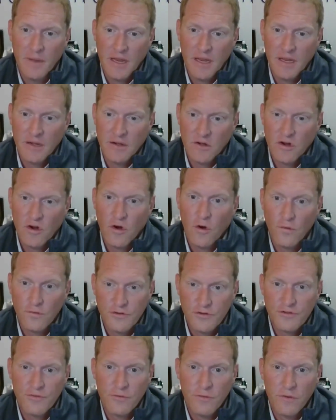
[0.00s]
in
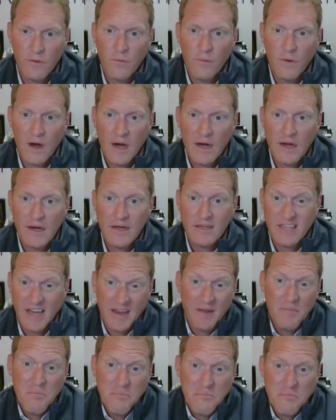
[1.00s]
cultural wise
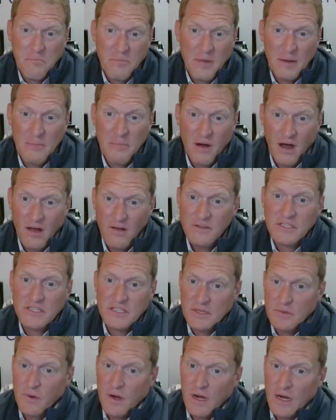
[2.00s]
and by
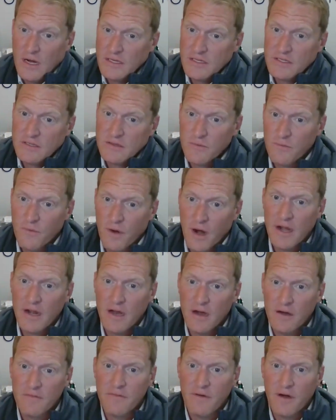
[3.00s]
policy wise, right?
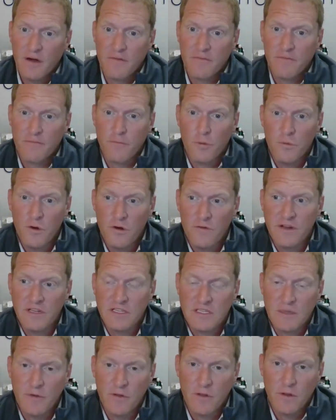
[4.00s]
Of removing
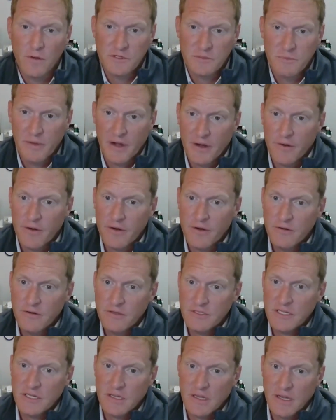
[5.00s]
some of those
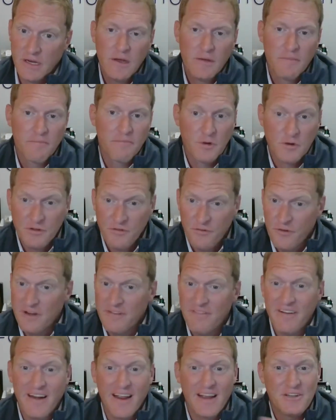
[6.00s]
barriers. And there's free
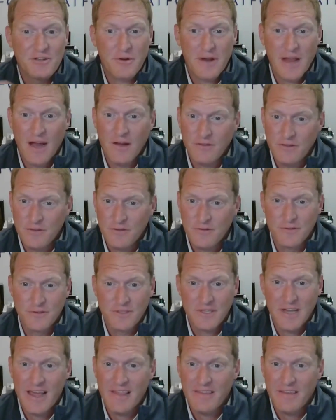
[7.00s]
financial
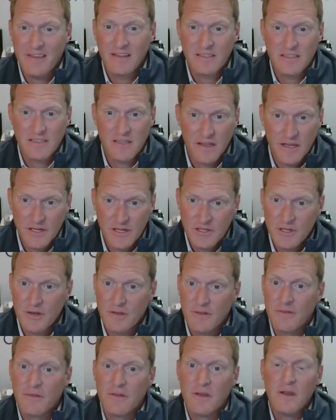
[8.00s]
counselors at the
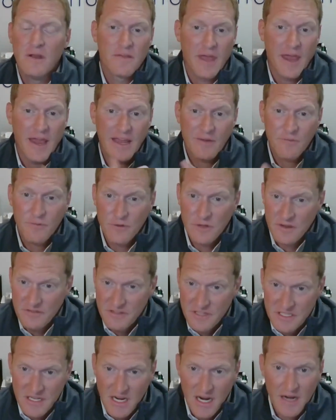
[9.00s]
installation. The Aid and Relief
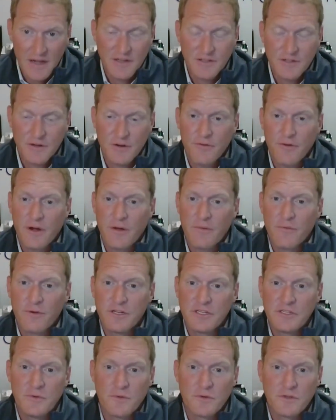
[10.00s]
Societies are great
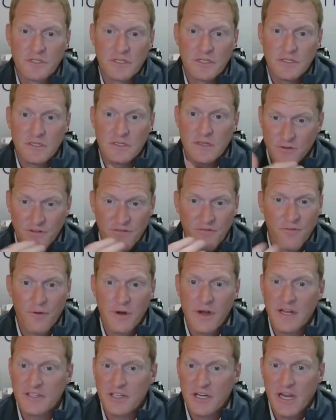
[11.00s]
resources. There's
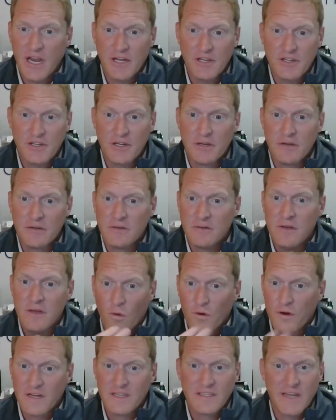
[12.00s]
free education
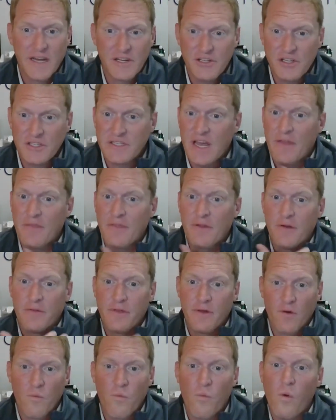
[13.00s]
organizations out there
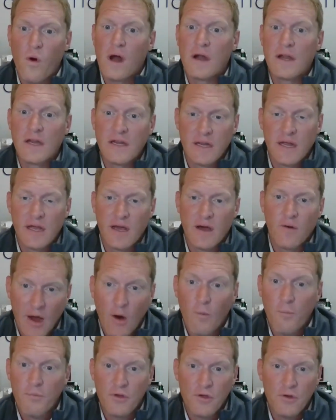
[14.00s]
that are wanting to
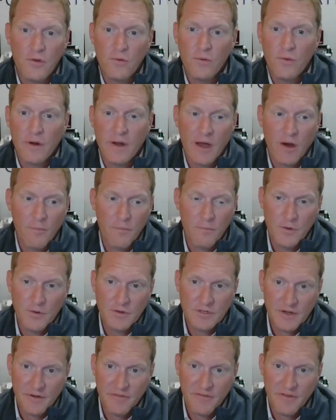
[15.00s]
help you and help
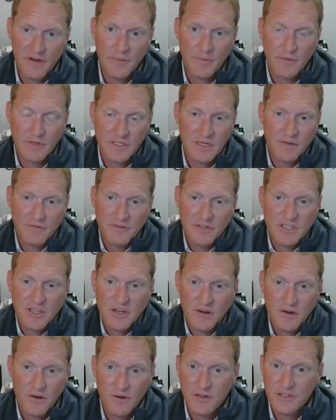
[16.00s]
military families. And I just
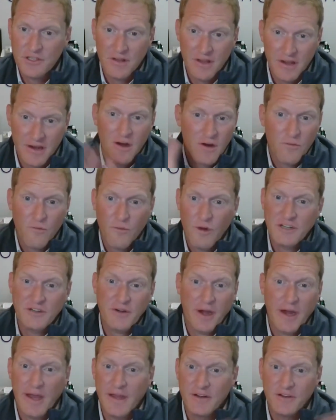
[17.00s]
encourage you, raise your
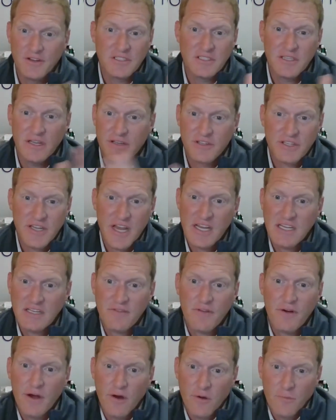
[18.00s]
hand and just ask
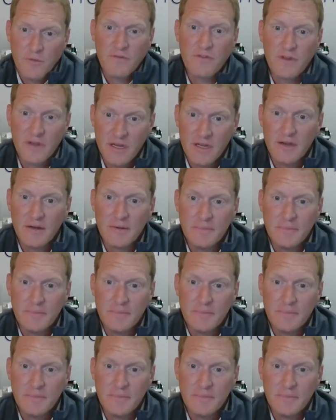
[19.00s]
for help if you need